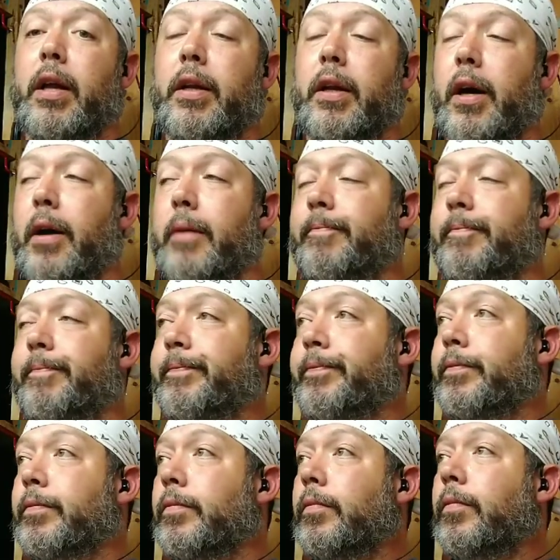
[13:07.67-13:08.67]
And
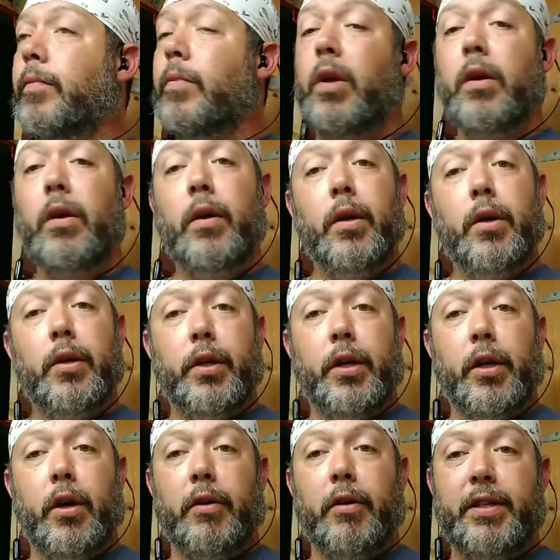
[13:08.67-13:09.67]

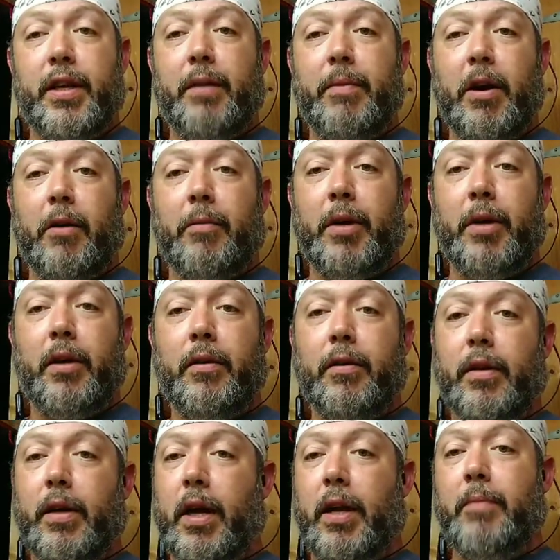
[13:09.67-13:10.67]
you can always email
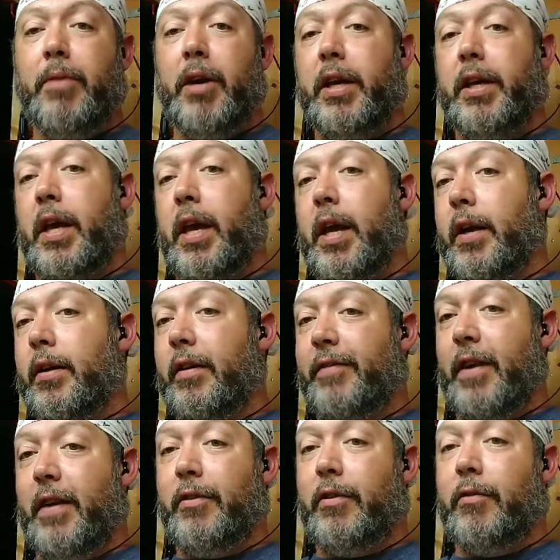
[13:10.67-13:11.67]
me. Anybody
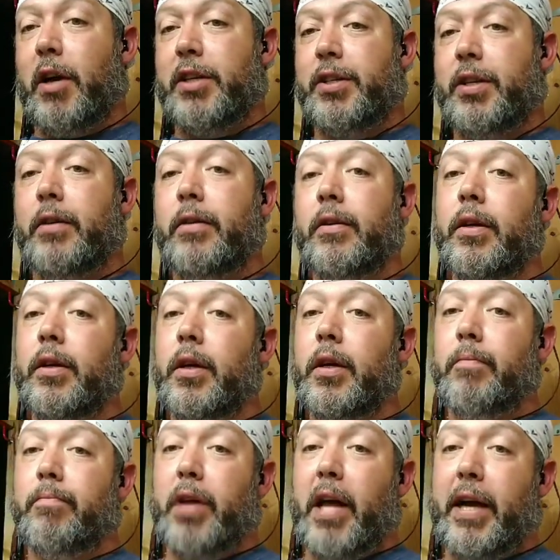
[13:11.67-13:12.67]
can if you have a question.
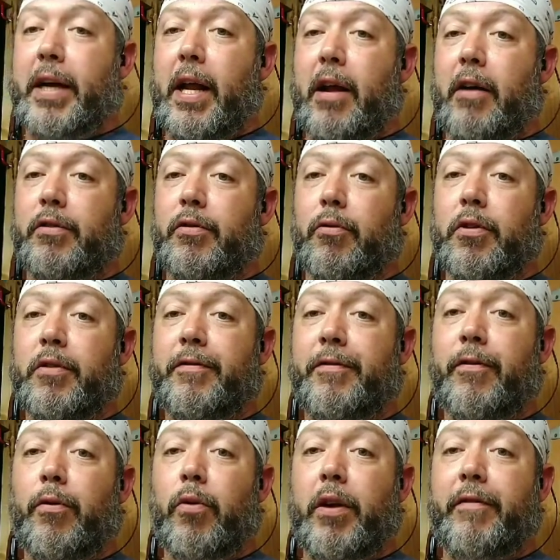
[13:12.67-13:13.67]

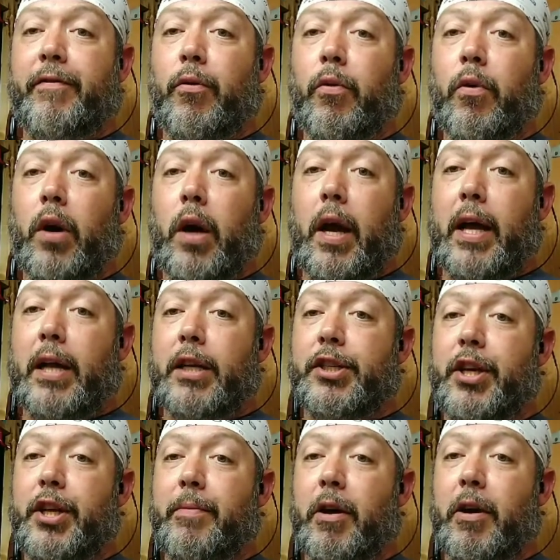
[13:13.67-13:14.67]

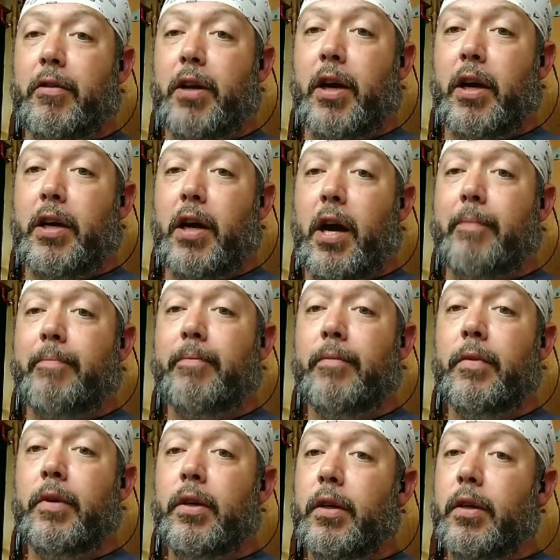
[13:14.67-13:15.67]

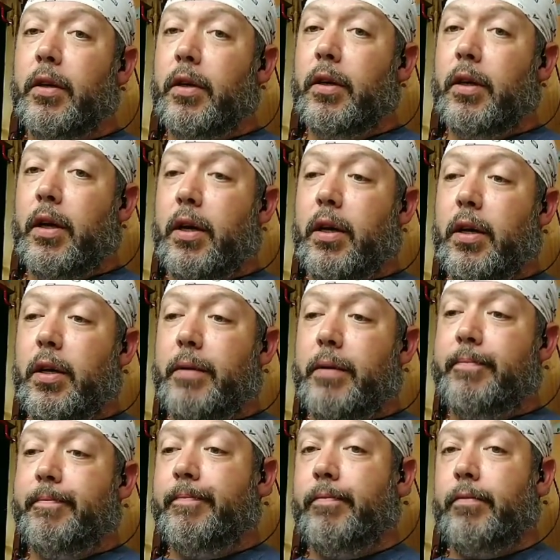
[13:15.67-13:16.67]
blackoutdoors44@gmail.com.
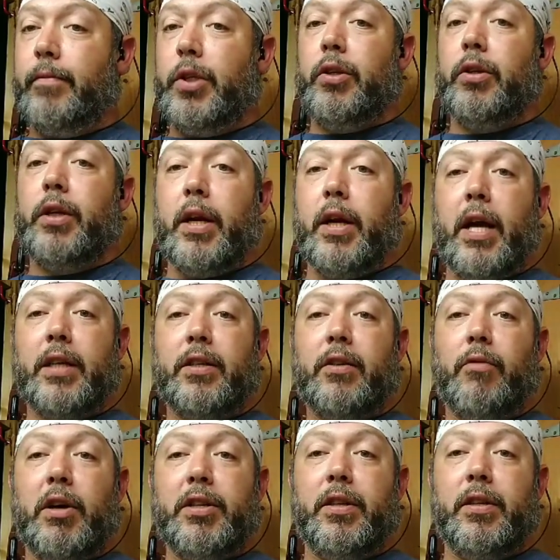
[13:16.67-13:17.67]
You can
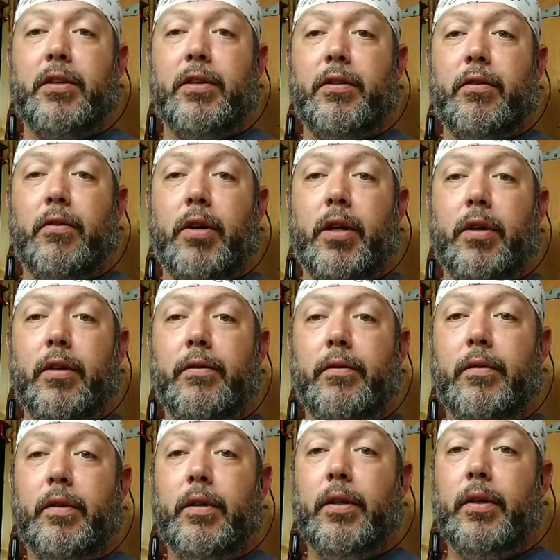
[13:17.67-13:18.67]
ask questions
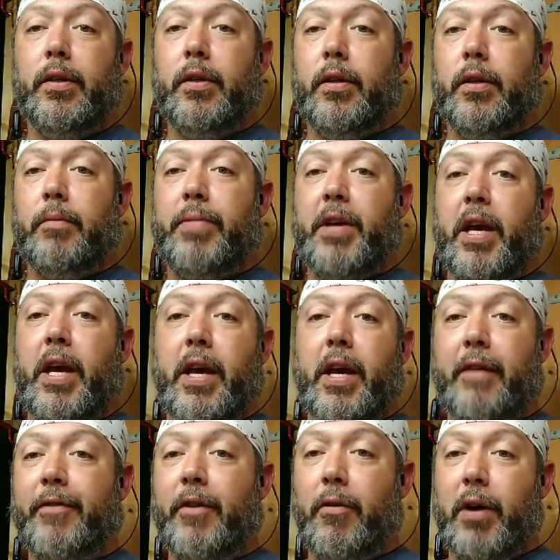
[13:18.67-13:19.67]
on
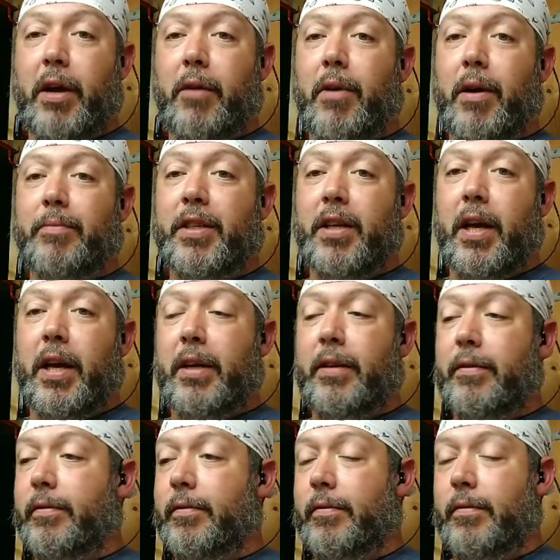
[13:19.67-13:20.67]
PAFOA
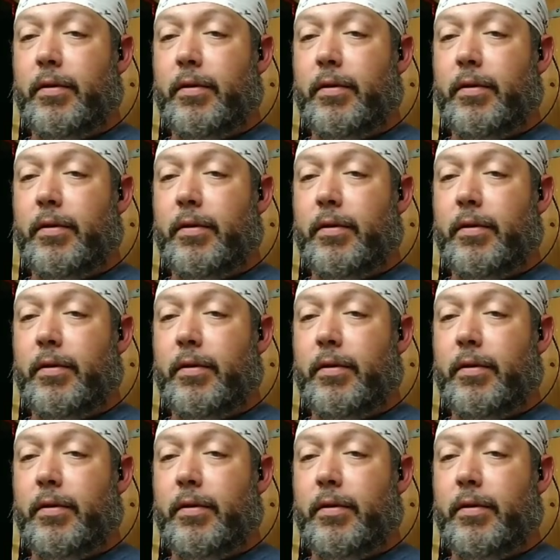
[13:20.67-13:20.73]
website.